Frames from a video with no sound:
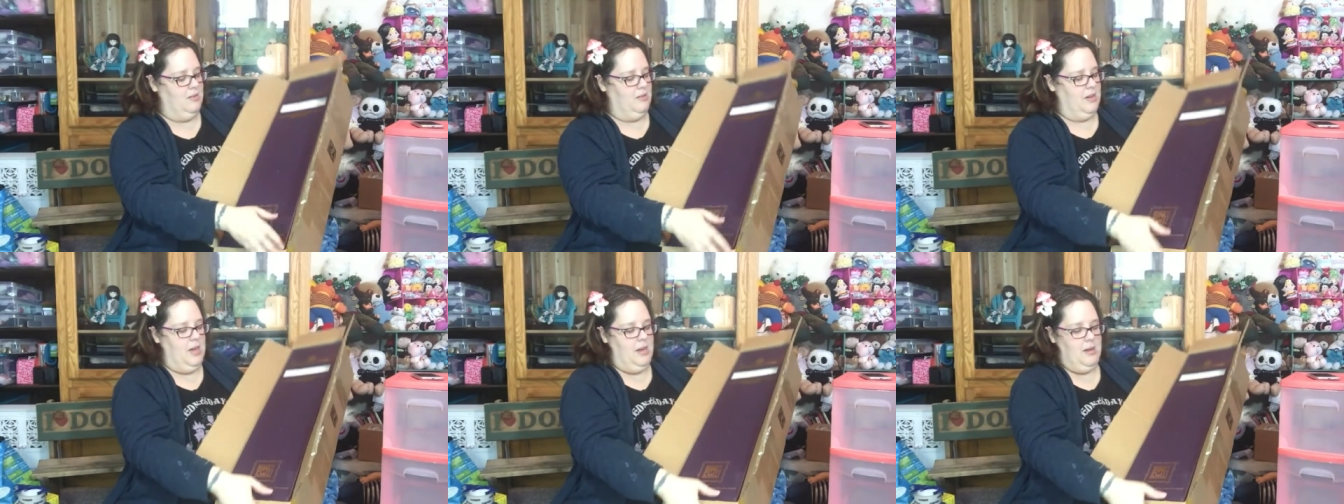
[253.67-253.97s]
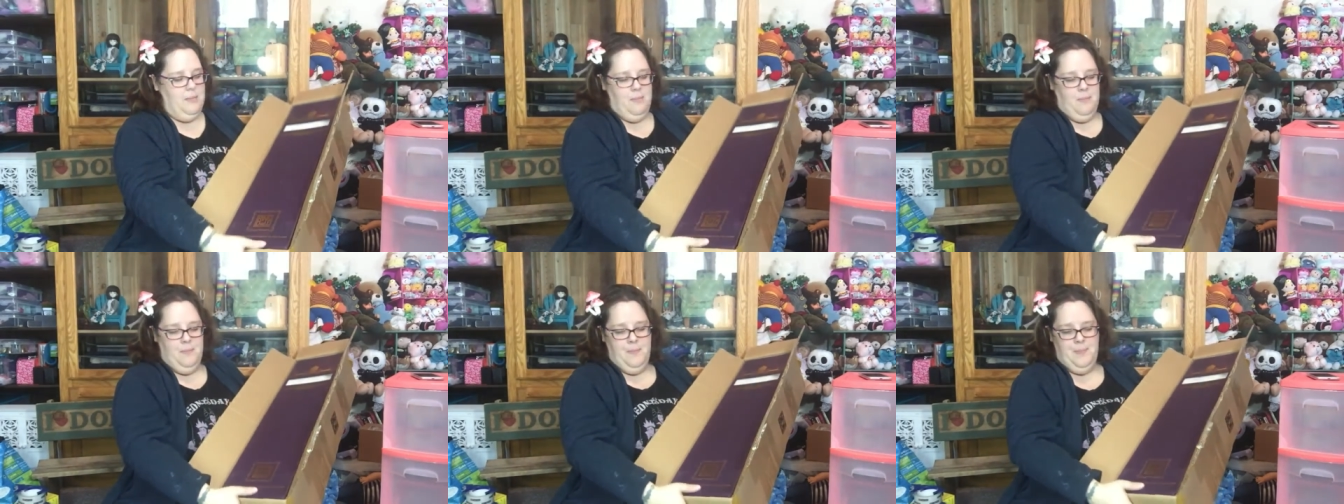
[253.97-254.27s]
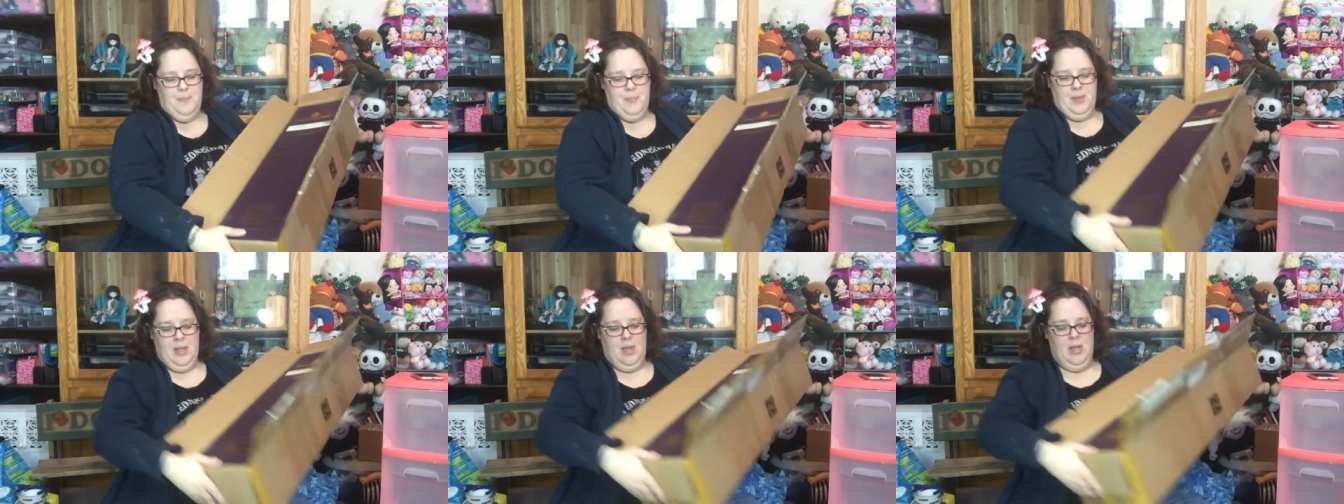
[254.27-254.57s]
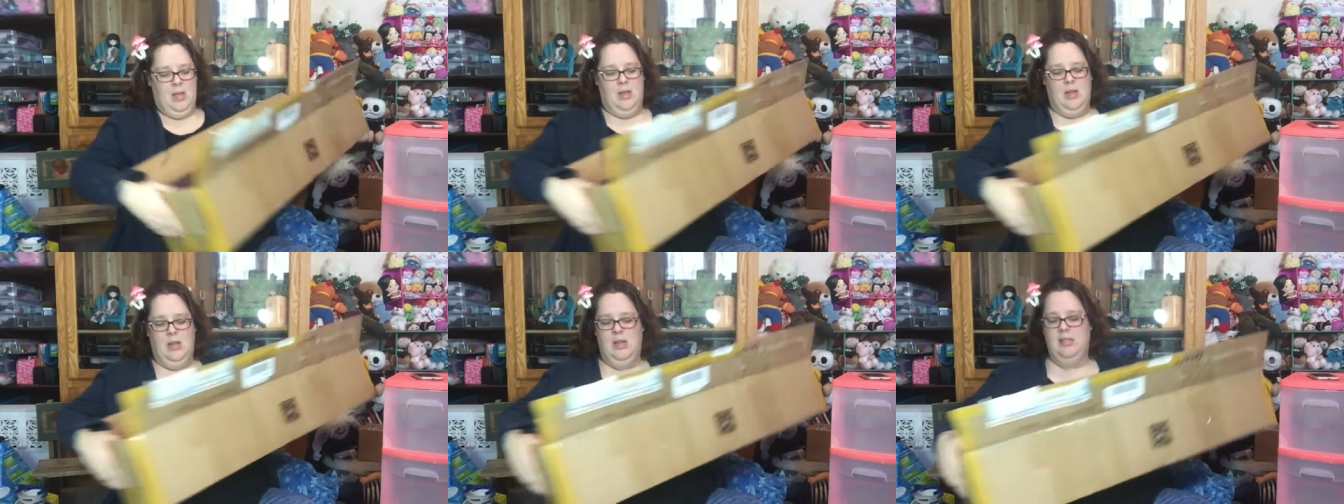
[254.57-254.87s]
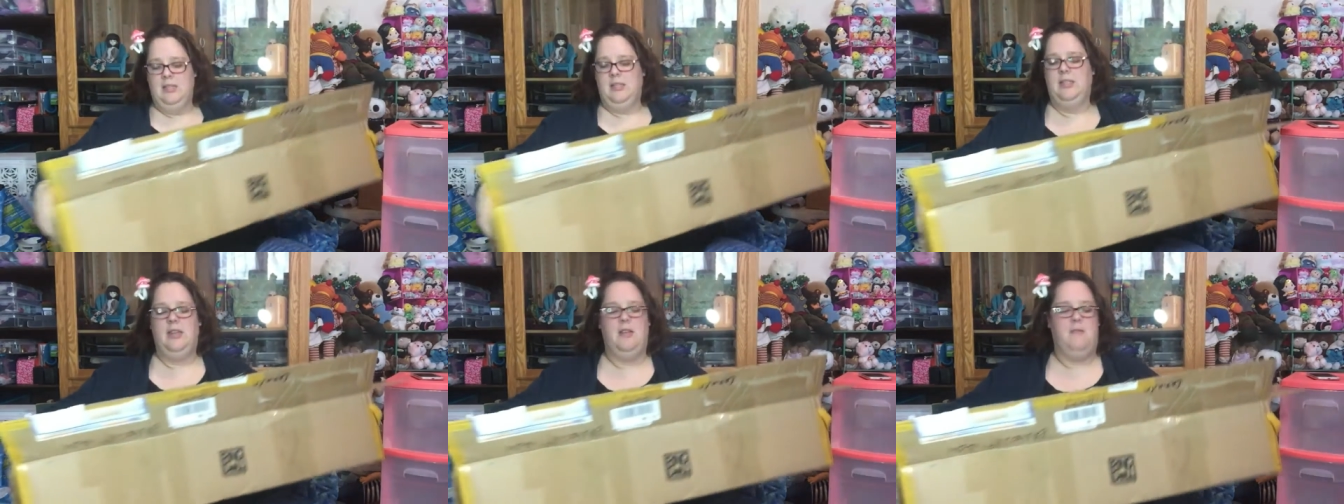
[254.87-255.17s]
right,
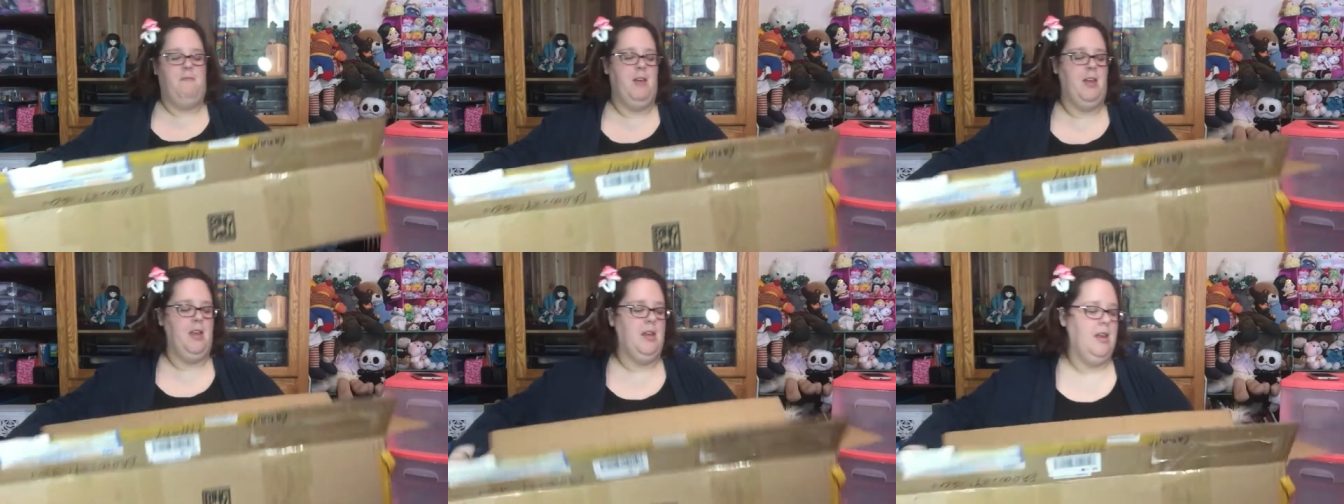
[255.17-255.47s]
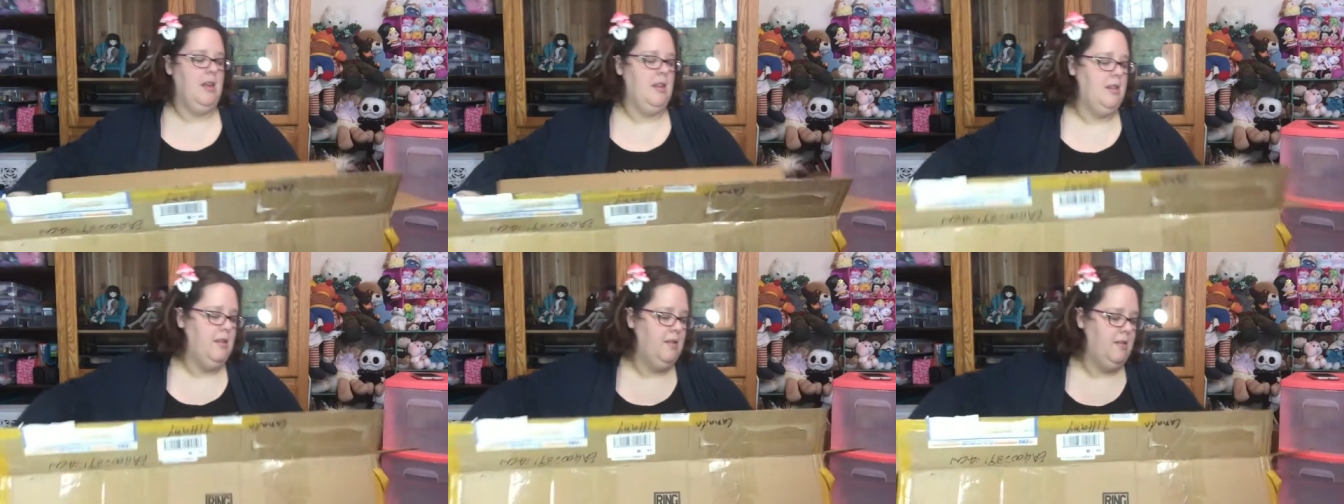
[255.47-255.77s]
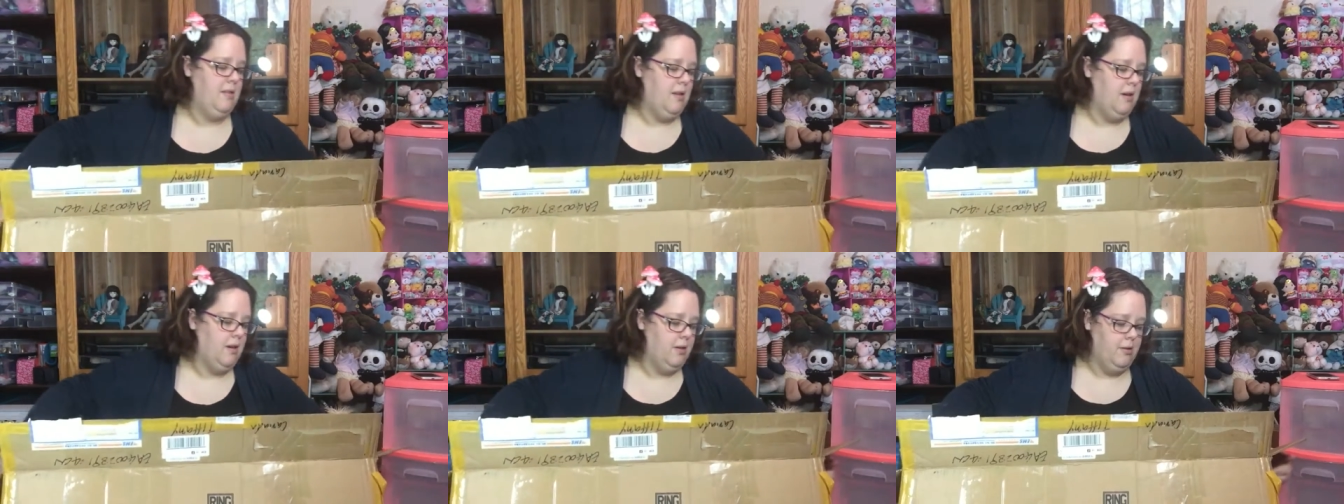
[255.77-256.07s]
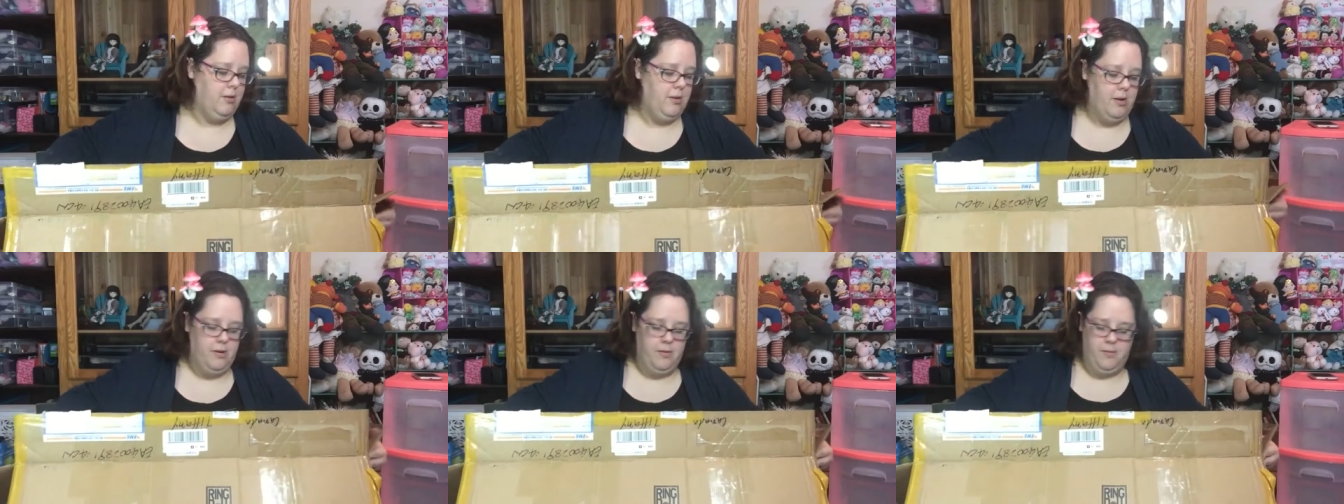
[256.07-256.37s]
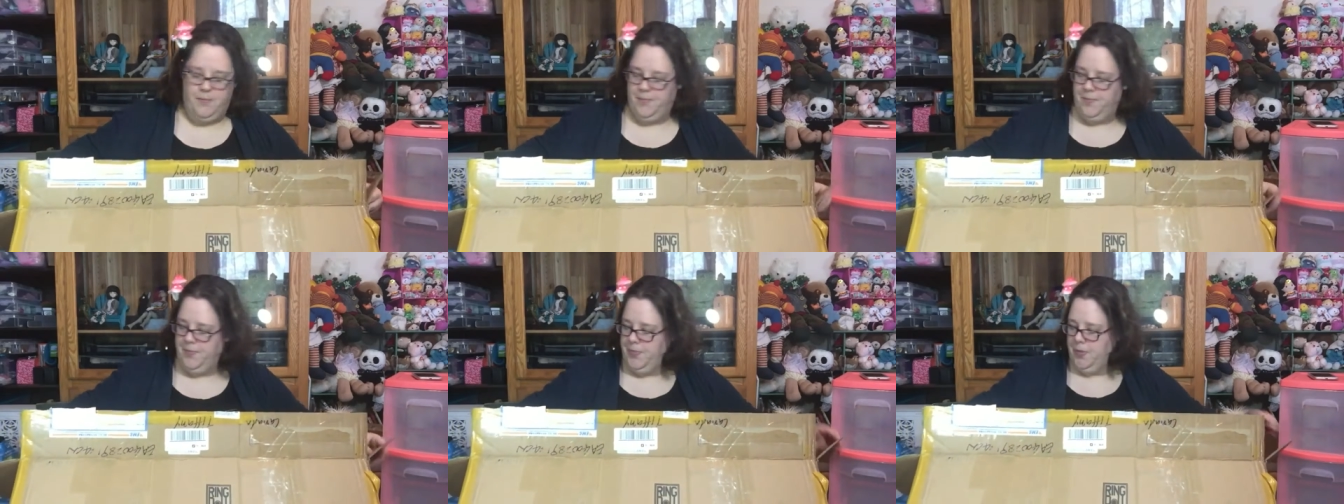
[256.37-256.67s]
let's see if I can get this sucker
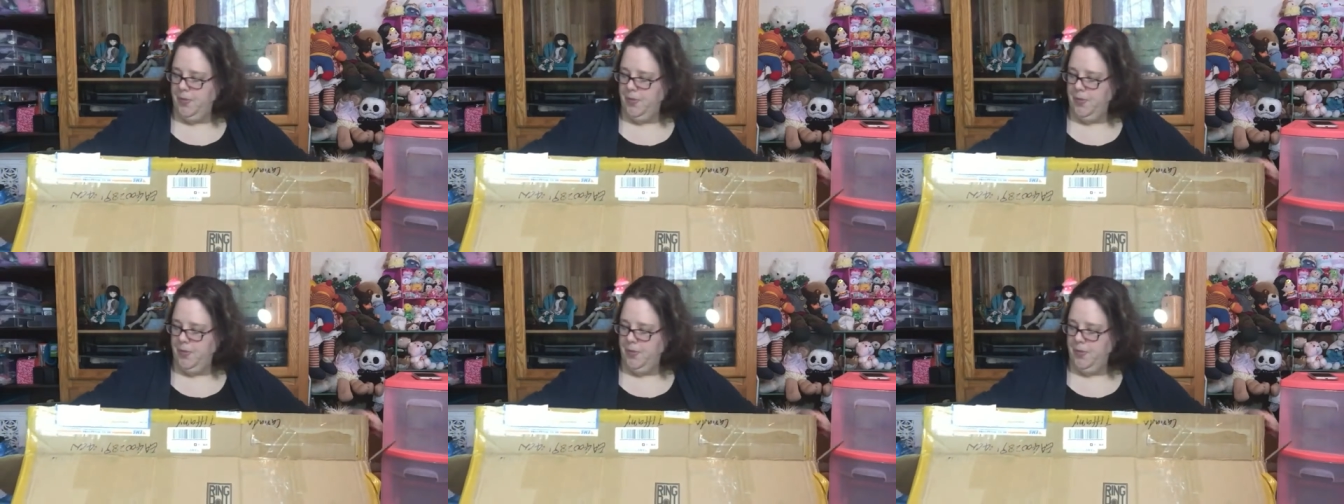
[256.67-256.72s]
out.